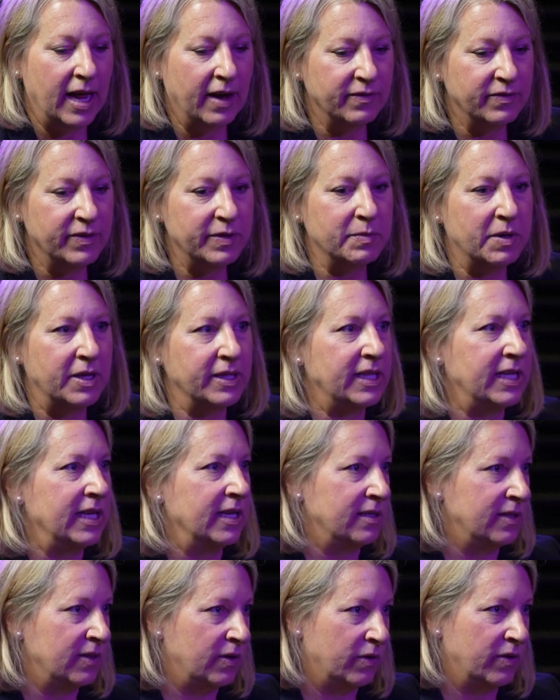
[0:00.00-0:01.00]
every month he
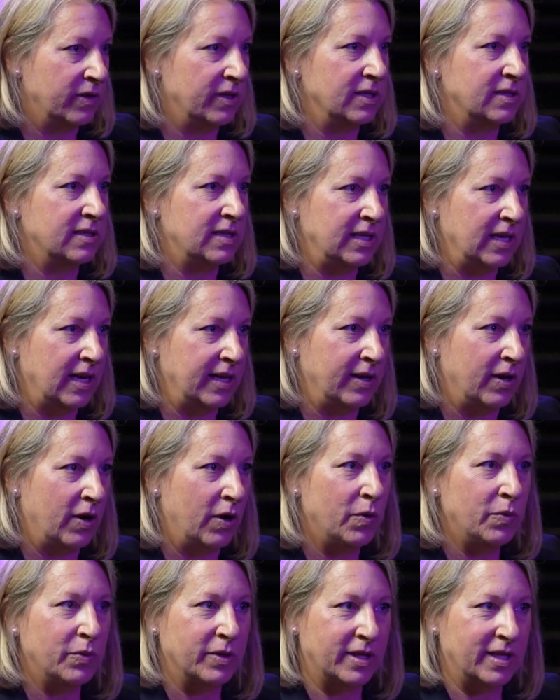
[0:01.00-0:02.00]
had to go to the
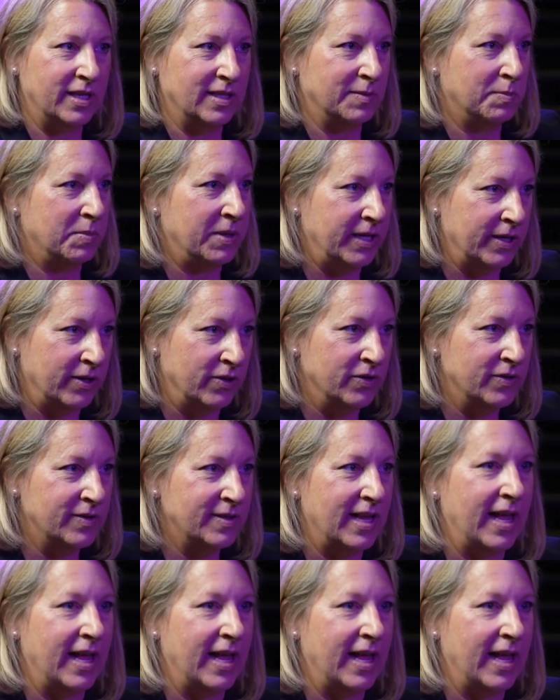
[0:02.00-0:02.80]
CIO with his peers,